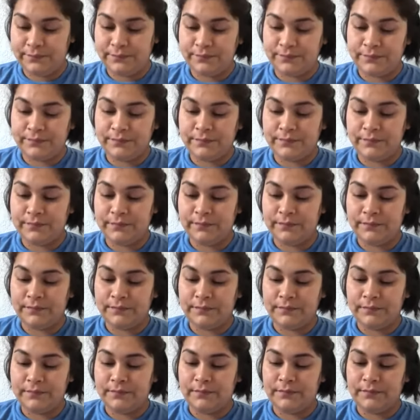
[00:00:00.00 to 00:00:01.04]

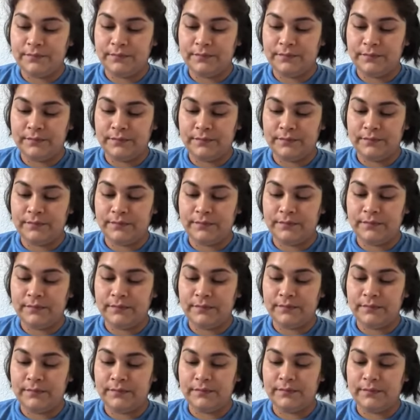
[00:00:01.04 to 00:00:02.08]

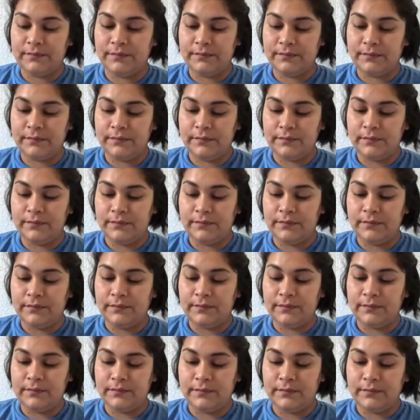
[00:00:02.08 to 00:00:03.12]

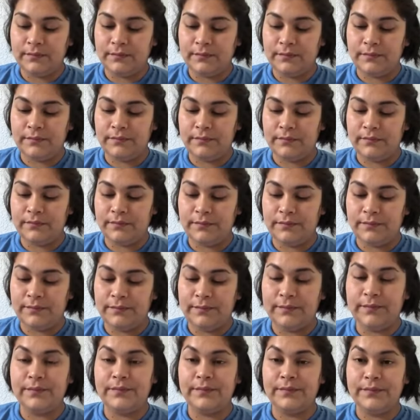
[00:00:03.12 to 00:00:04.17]

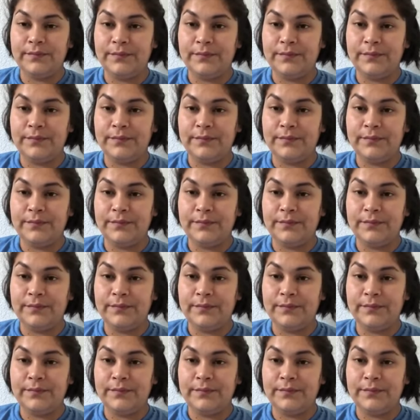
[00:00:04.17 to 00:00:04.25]
[no speech]